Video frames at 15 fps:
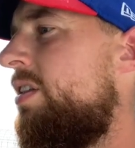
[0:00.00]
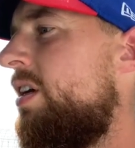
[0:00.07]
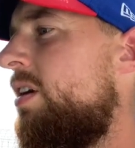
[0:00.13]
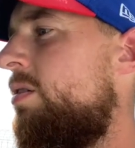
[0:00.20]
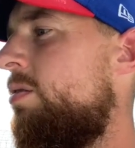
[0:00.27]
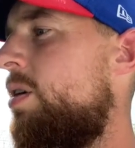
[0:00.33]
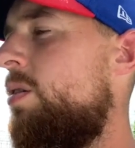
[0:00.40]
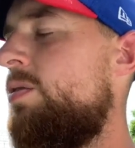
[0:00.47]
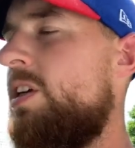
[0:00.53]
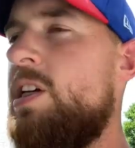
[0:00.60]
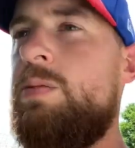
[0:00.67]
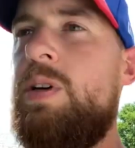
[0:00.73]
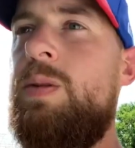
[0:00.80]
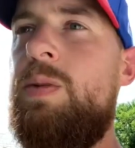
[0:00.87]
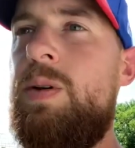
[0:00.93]
grows
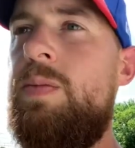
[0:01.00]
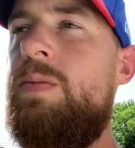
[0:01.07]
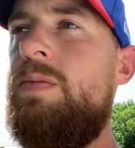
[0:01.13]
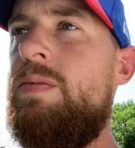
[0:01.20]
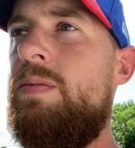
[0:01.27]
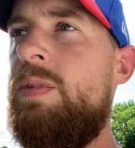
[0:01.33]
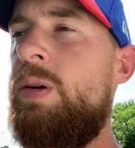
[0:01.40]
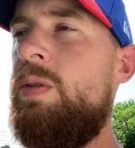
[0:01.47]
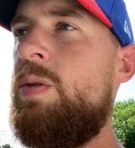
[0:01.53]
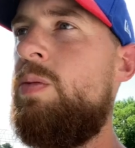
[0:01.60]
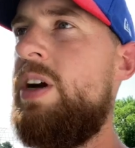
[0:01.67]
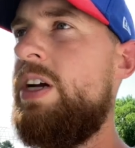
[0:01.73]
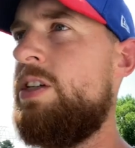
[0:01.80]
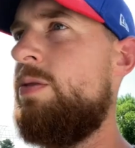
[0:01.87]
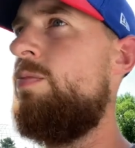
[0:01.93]
as we would
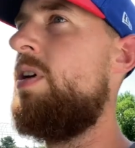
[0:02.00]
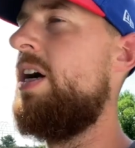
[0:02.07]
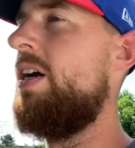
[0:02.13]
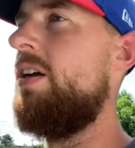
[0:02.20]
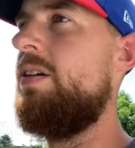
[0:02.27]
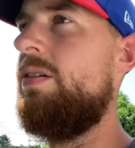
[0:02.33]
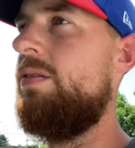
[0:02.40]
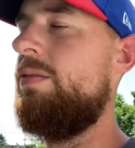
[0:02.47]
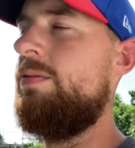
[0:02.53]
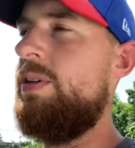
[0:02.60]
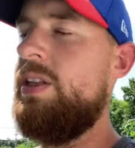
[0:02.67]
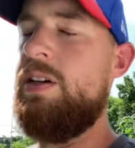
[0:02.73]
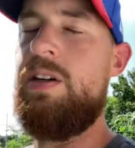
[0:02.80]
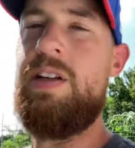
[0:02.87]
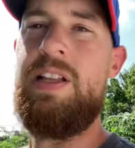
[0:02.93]
wish. But
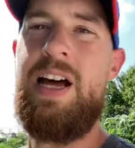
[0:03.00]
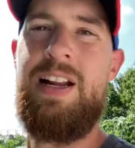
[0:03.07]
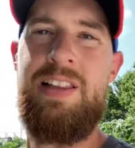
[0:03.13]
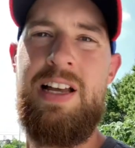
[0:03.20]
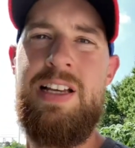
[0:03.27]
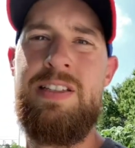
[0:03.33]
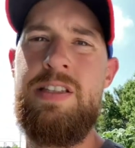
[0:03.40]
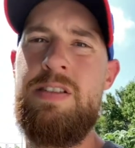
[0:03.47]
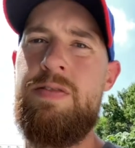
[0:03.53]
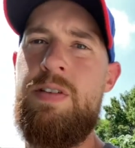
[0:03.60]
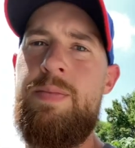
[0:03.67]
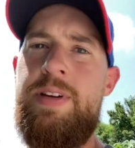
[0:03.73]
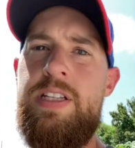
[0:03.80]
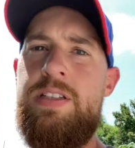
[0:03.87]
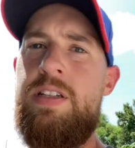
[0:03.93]
we learn a lot of lessons
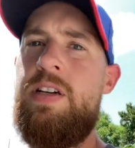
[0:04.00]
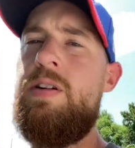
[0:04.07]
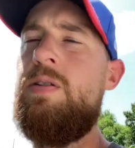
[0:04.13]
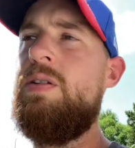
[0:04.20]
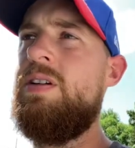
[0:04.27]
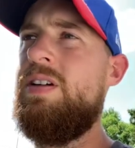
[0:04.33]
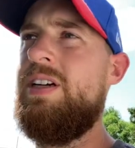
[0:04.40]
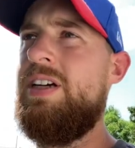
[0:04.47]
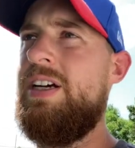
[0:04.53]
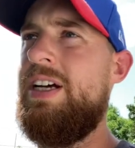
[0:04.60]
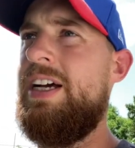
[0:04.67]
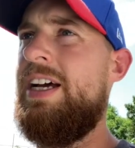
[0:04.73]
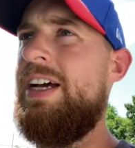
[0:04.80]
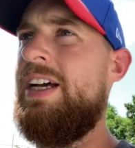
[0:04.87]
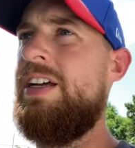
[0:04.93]
from it too.
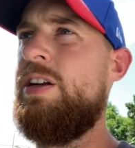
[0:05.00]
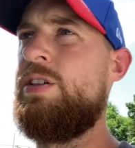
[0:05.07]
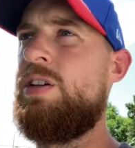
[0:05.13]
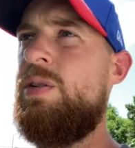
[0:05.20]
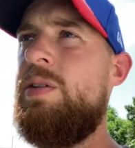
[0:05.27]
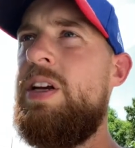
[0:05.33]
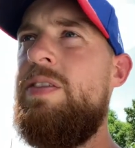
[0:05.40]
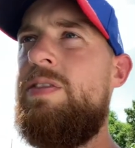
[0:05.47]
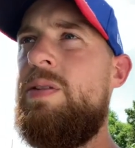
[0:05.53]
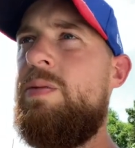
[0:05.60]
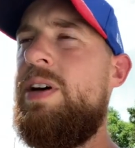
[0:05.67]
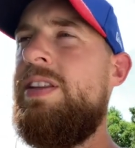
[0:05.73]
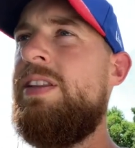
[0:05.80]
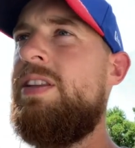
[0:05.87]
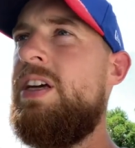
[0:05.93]
You know, so even
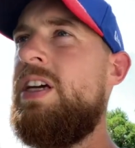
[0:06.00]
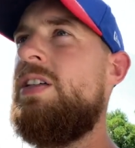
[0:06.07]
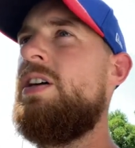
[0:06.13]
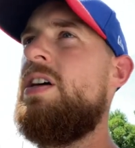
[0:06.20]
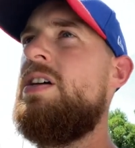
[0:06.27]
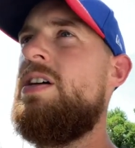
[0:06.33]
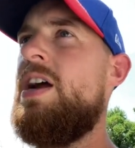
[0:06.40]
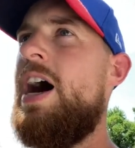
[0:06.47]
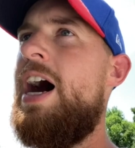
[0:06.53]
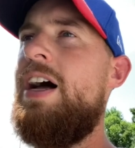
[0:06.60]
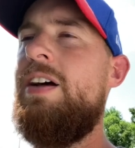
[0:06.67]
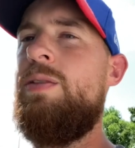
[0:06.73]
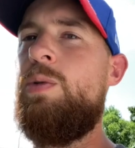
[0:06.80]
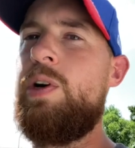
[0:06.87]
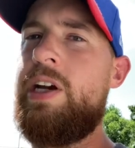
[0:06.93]
when things are
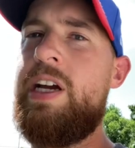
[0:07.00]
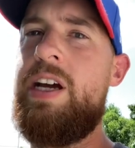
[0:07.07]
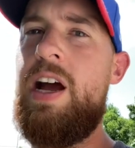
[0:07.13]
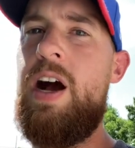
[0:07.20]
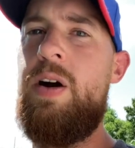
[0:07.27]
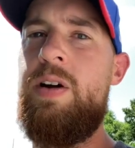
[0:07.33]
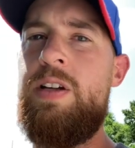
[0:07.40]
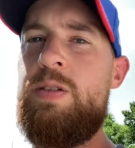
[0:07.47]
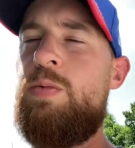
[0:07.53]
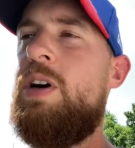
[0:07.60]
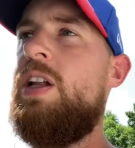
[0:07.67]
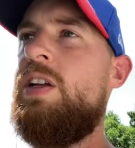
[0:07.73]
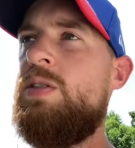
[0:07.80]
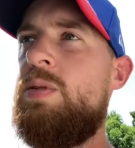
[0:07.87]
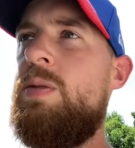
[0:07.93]
not working out as
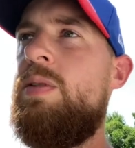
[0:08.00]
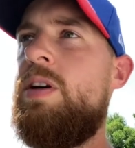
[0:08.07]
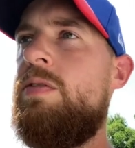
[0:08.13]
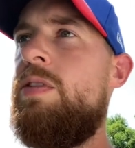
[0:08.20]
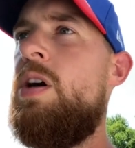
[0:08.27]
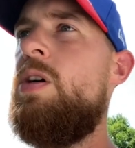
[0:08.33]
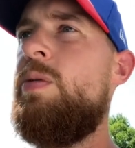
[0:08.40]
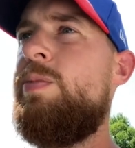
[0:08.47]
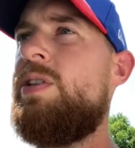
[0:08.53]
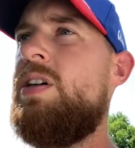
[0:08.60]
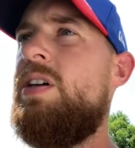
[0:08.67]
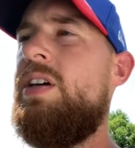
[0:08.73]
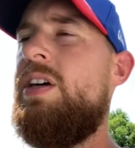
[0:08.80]
well as we would have hoped,